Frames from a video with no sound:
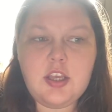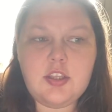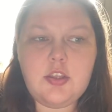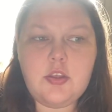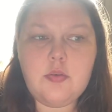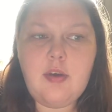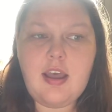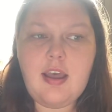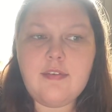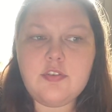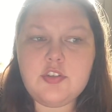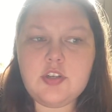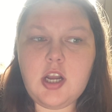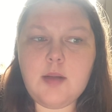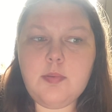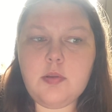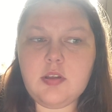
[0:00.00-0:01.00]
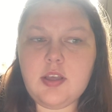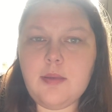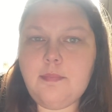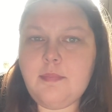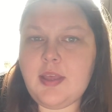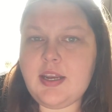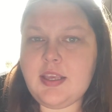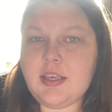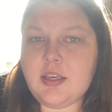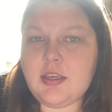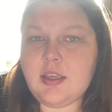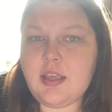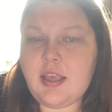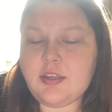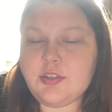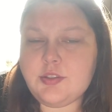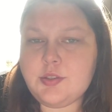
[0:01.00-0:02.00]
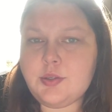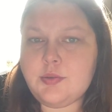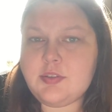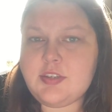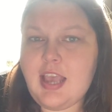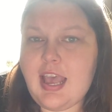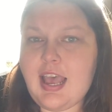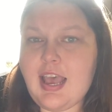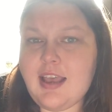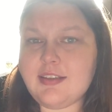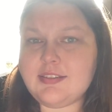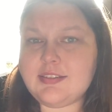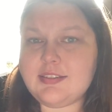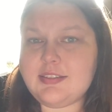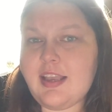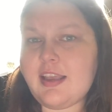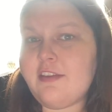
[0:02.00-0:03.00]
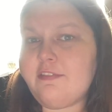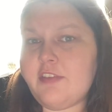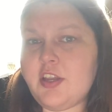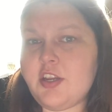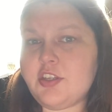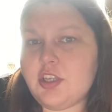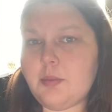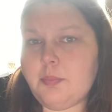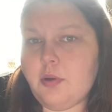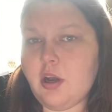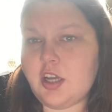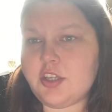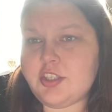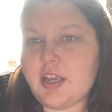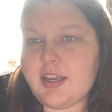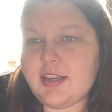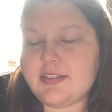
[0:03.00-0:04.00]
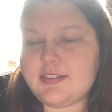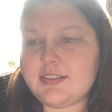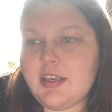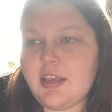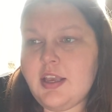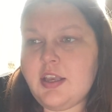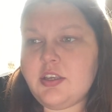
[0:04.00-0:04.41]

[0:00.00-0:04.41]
you have trouble committing to tasks and finishing projects.